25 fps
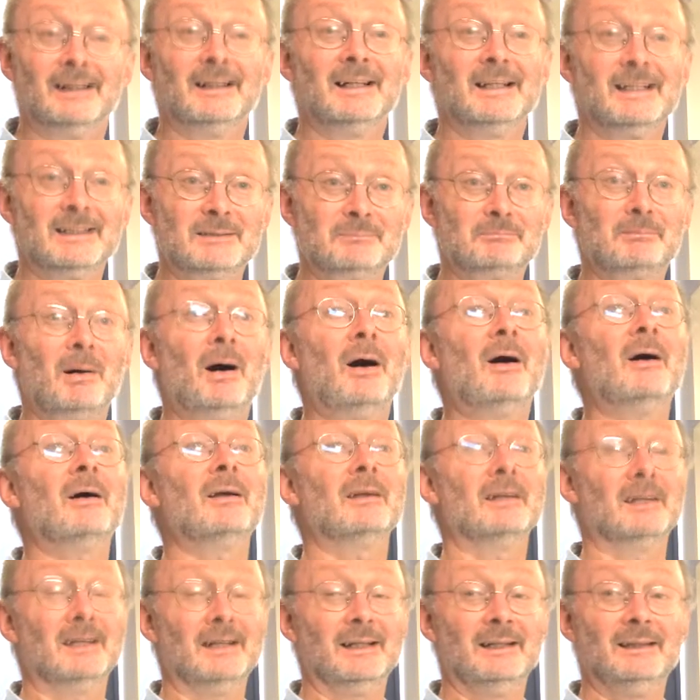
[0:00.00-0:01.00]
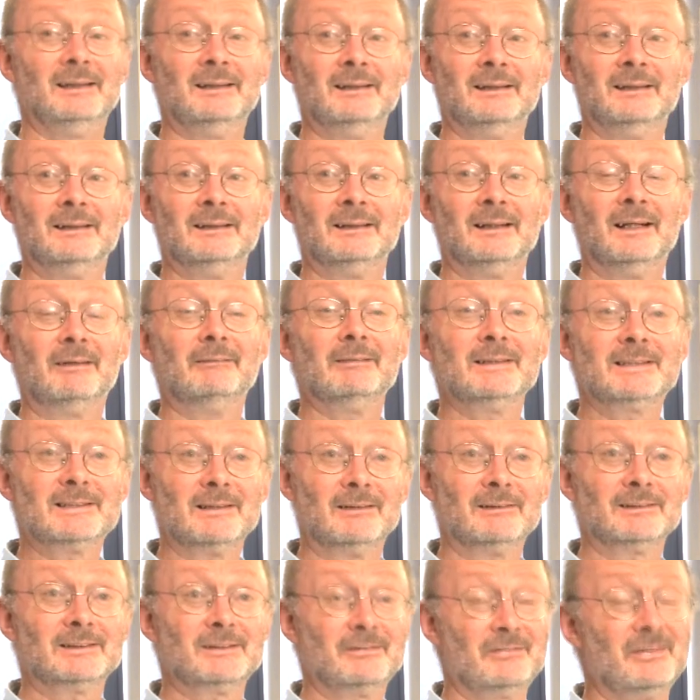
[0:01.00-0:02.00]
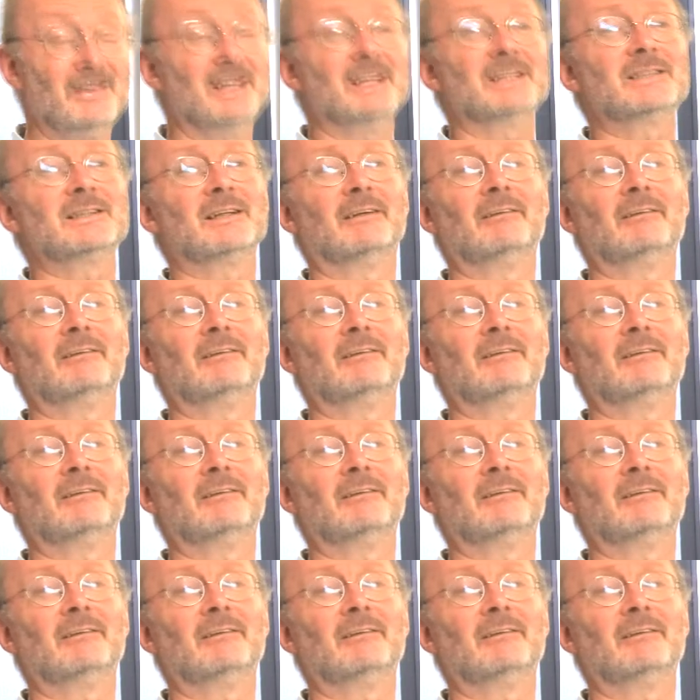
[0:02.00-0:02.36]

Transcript: and it's partly a result of this.